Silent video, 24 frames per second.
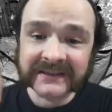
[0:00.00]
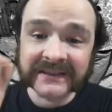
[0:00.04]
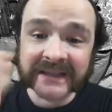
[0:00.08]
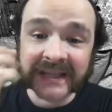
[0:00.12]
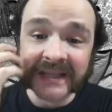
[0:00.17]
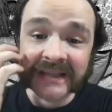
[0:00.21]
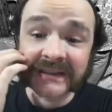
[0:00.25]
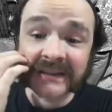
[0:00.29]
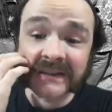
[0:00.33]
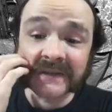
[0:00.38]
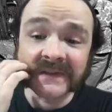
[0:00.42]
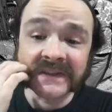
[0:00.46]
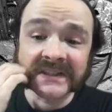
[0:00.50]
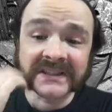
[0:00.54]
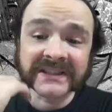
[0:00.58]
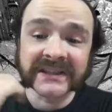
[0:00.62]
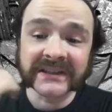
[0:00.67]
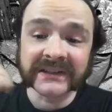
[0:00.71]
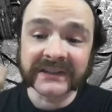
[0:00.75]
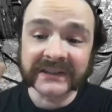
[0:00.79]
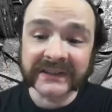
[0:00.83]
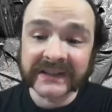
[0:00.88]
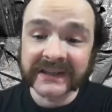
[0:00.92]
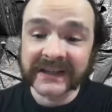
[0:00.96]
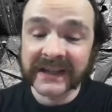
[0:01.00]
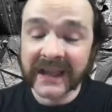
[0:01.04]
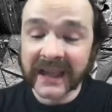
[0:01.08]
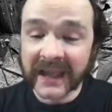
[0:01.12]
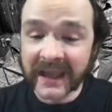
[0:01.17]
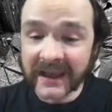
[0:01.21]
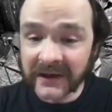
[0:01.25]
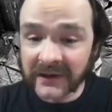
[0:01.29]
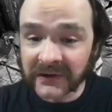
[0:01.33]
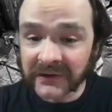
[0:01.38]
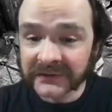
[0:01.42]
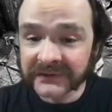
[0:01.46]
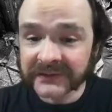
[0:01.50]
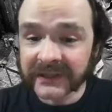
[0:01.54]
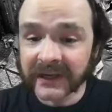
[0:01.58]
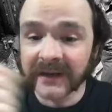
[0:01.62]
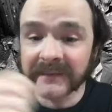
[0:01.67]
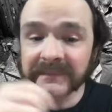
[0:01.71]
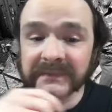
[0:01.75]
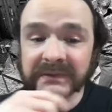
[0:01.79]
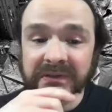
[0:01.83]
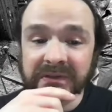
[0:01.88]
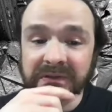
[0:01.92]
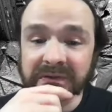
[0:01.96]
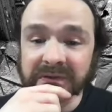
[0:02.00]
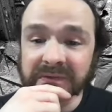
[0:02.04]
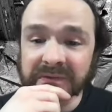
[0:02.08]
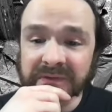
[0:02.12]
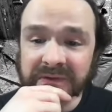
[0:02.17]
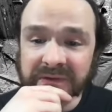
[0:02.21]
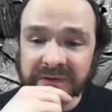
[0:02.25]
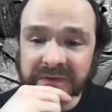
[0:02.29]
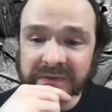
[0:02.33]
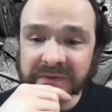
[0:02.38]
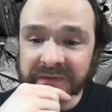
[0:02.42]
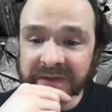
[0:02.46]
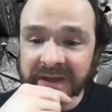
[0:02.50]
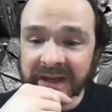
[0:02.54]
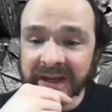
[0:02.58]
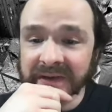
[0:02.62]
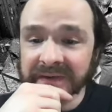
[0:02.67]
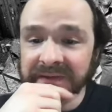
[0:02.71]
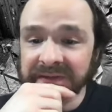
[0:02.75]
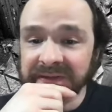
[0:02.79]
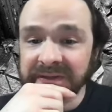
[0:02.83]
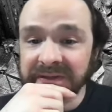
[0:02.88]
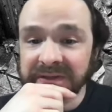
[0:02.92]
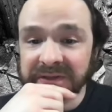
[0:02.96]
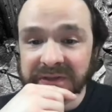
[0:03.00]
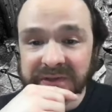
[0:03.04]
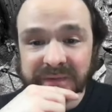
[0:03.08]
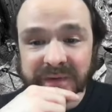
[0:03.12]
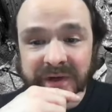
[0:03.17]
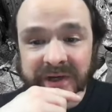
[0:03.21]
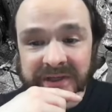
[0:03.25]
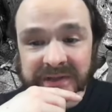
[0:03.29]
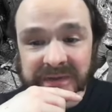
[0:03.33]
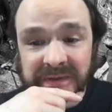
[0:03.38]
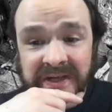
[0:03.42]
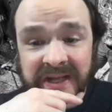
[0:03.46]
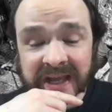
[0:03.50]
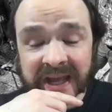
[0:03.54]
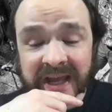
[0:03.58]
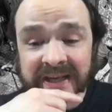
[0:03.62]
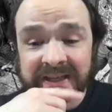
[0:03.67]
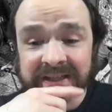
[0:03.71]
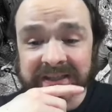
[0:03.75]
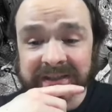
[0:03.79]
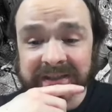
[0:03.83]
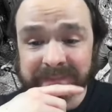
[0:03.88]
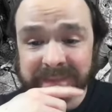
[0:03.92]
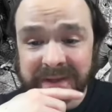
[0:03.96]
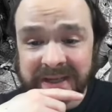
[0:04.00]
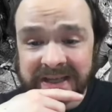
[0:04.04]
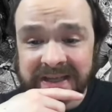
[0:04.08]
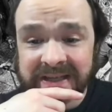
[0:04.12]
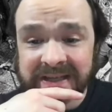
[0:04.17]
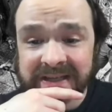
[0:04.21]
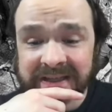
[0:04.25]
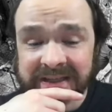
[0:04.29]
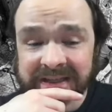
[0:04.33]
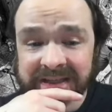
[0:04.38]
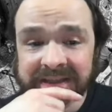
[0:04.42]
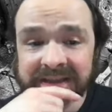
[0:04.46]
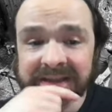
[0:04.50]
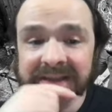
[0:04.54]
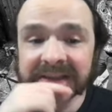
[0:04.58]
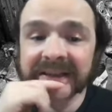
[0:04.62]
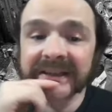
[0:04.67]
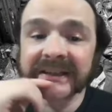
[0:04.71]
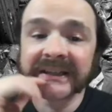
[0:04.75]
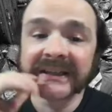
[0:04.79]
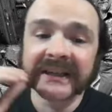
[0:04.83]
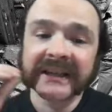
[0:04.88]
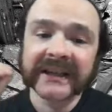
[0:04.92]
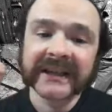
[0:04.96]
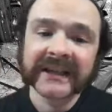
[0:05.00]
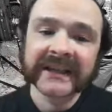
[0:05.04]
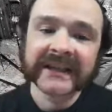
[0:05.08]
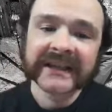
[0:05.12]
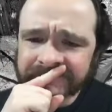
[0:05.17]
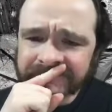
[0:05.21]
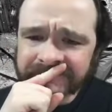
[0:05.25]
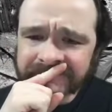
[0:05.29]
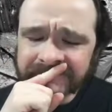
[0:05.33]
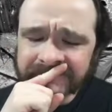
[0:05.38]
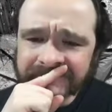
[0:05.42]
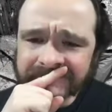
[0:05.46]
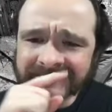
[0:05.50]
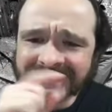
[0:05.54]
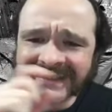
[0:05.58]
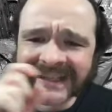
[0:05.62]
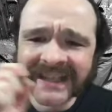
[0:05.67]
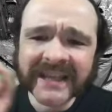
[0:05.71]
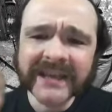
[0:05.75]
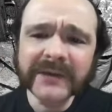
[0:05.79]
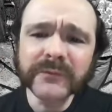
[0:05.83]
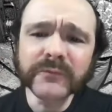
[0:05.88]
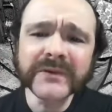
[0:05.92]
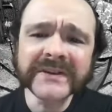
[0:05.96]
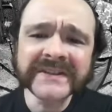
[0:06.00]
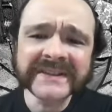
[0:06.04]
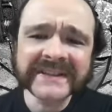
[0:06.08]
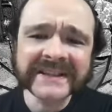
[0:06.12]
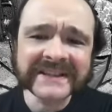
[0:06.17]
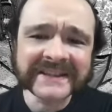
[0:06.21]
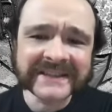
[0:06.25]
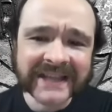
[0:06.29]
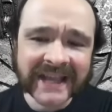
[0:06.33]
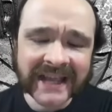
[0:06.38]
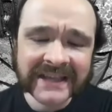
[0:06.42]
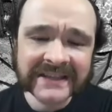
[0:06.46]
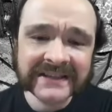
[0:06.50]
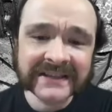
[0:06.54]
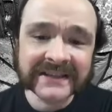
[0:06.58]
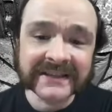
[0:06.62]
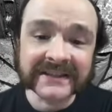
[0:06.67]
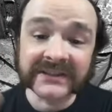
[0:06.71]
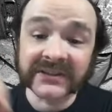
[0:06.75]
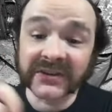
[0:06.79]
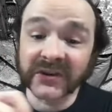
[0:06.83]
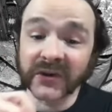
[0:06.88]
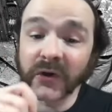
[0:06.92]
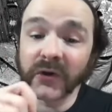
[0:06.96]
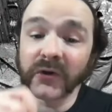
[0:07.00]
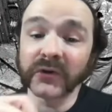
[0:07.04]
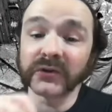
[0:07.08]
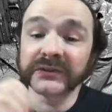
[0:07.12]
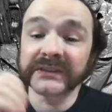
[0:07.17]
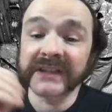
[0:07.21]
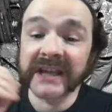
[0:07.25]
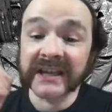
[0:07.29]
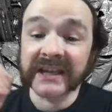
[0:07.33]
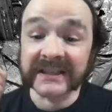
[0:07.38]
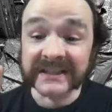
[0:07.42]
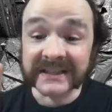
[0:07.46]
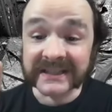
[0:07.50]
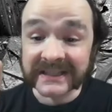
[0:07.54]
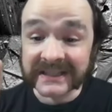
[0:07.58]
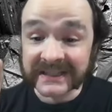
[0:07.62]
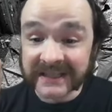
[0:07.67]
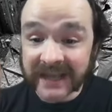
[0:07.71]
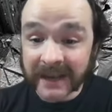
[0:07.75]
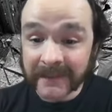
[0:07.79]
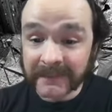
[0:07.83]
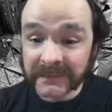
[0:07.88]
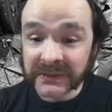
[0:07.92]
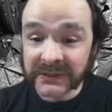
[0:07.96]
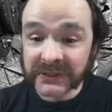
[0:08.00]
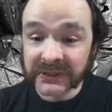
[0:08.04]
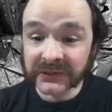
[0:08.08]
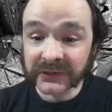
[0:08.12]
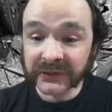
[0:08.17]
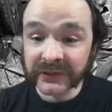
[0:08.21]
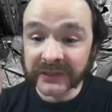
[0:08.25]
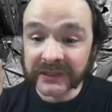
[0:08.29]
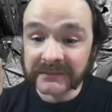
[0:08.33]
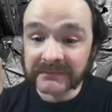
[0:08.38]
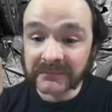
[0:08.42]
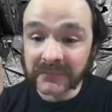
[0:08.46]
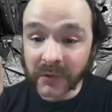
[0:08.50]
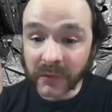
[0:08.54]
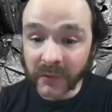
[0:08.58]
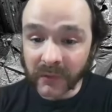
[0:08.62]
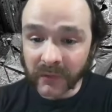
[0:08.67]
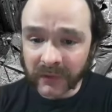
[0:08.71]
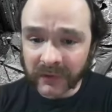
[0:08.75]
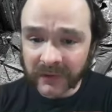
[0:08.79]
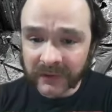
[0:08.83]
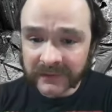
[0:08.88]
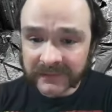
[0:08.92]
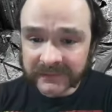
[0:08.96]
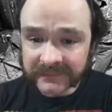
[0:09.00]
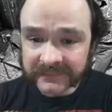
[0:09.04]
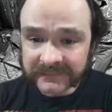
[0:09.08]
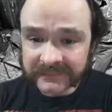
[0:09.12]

that the facility held up to 2,200 at its peak, it was intended to hold exceptionally more.